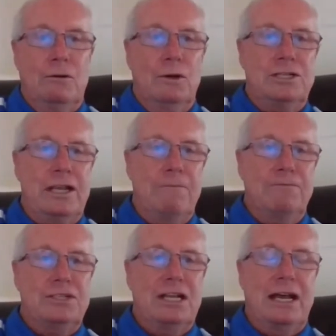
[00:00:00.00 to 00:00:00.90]
which
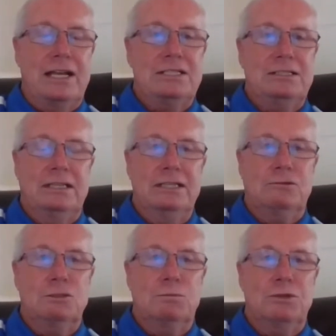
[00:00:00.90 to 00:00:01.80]
emphasized that
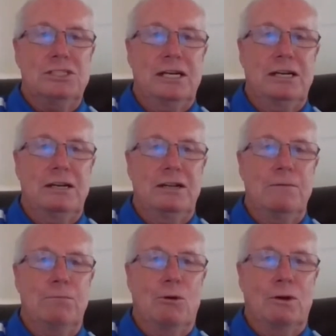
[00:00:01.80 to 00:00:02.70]
this was particularly
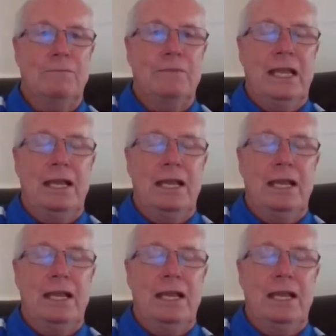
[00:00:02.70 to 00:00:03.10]
important